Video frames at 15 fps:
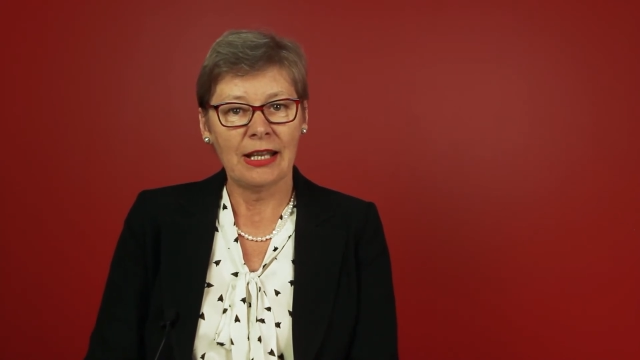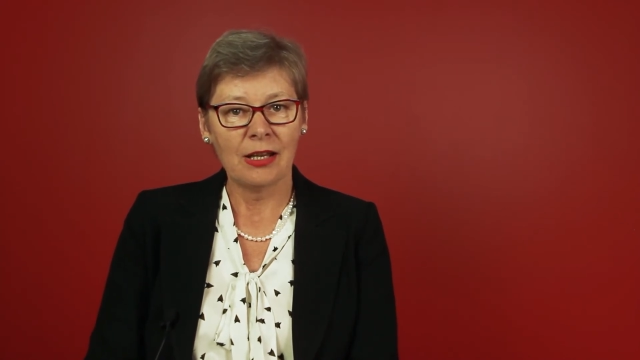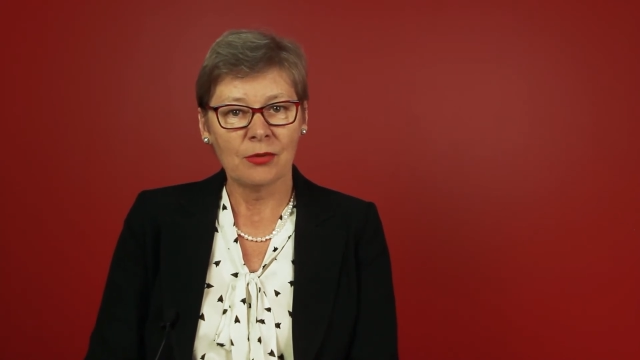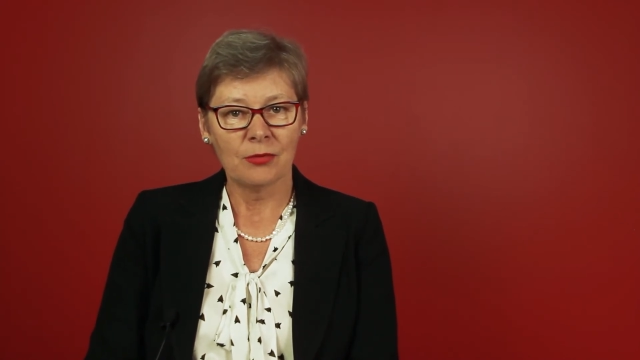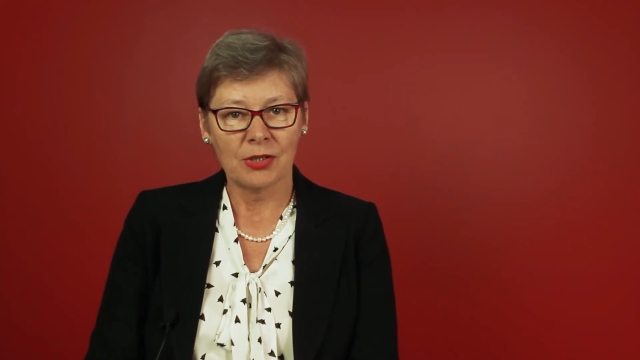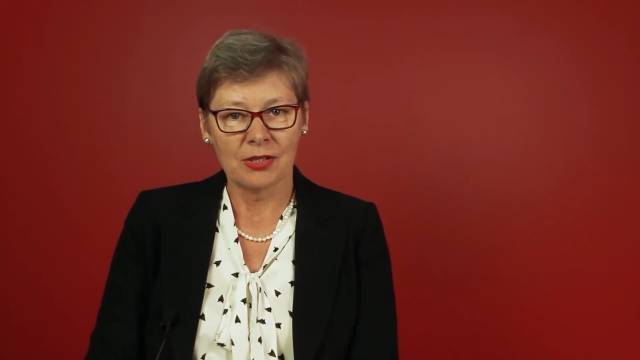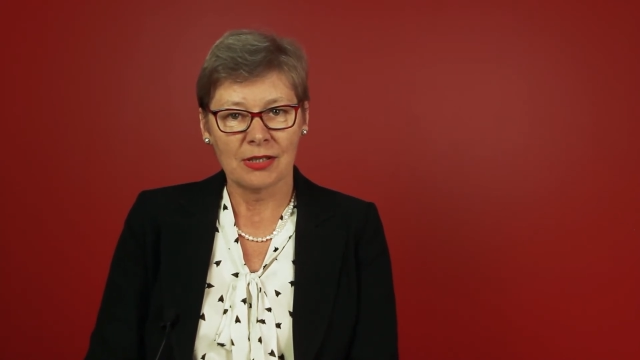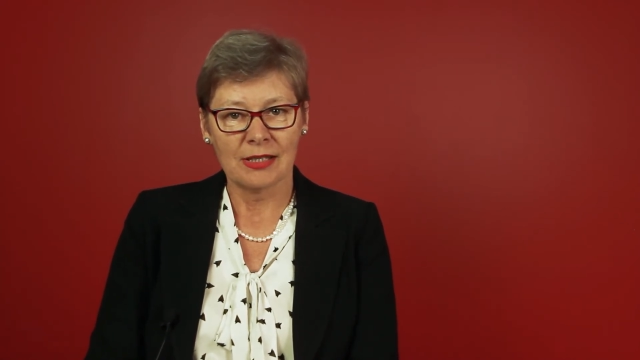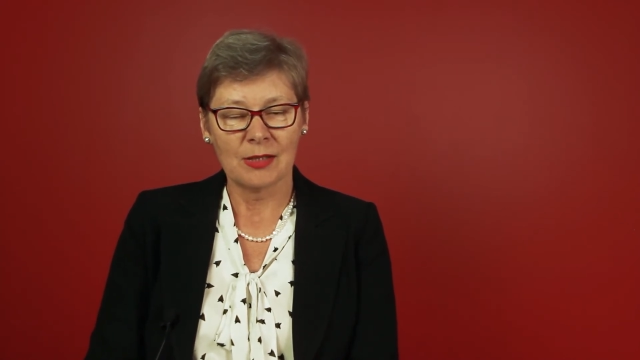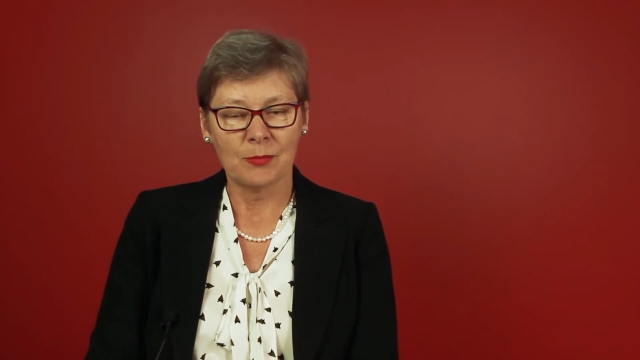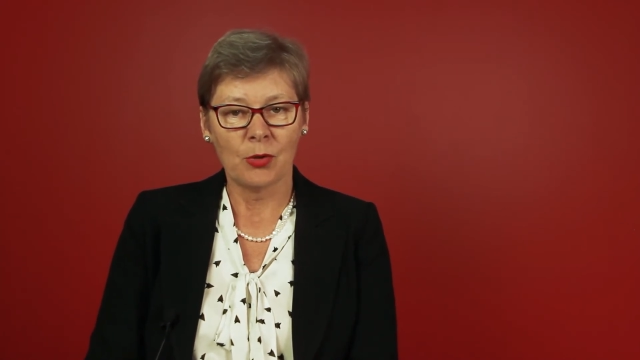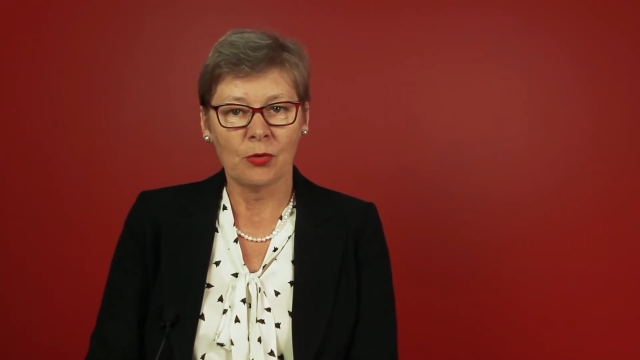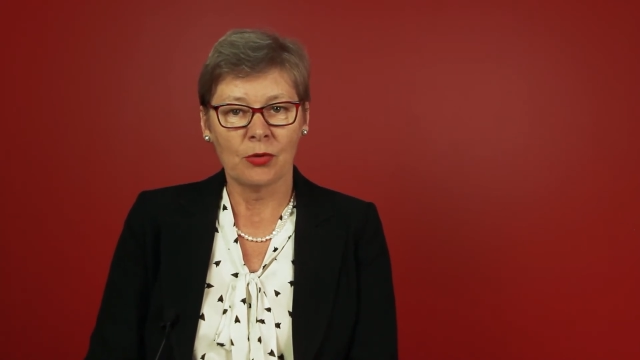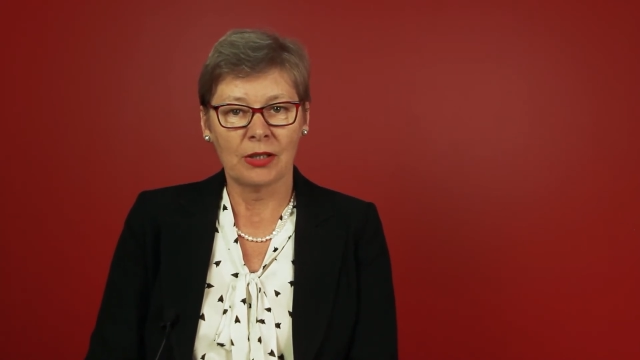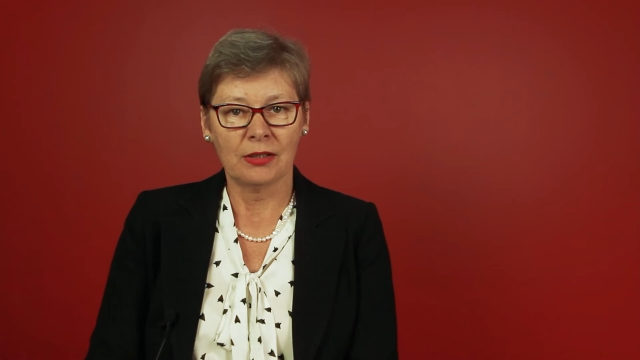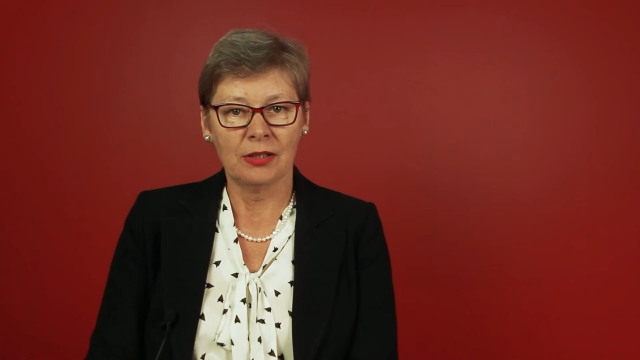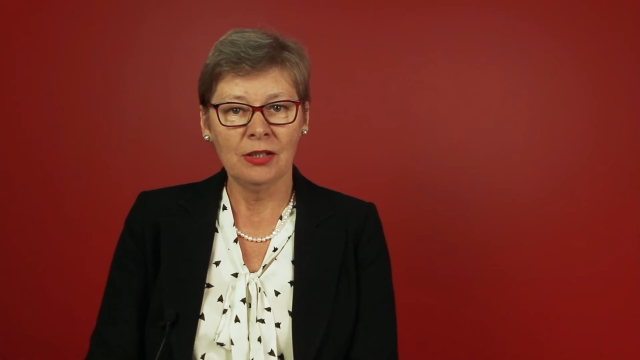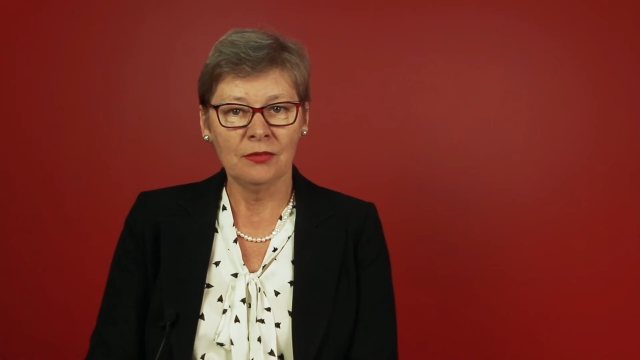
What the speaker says: languages spoken